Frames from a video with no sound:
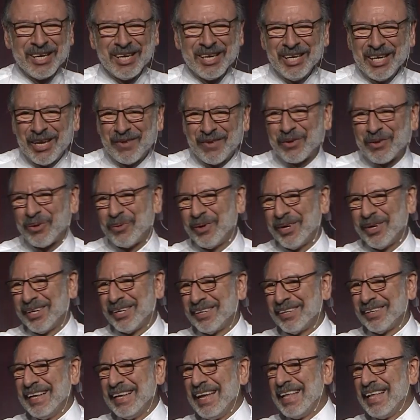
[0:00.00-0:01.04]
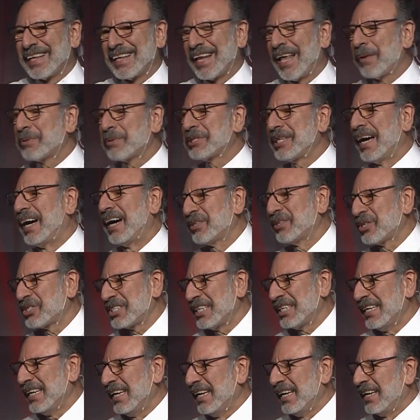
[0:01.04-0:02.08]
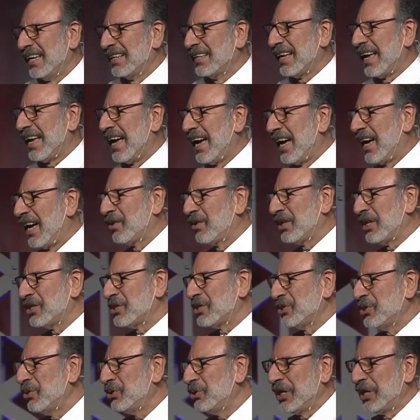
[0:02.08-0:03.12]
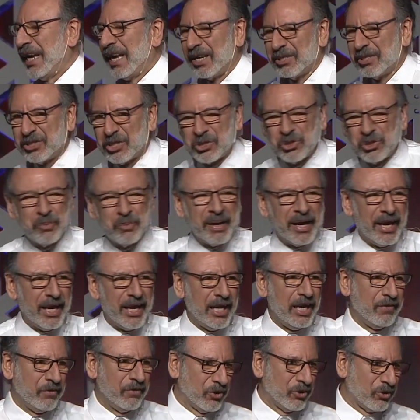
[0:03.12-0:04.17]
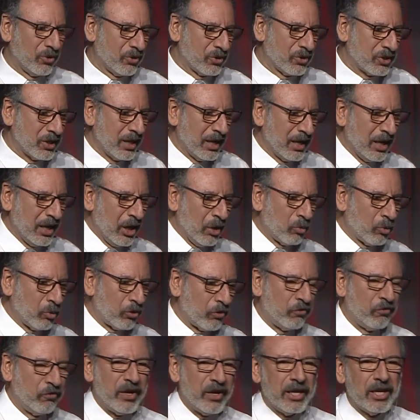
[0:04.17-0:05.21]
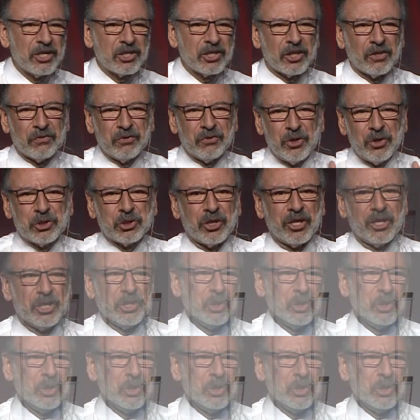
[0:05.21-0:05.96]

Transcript: if you will, that helps to understand how these new challenges, new behaviors will fit into the future that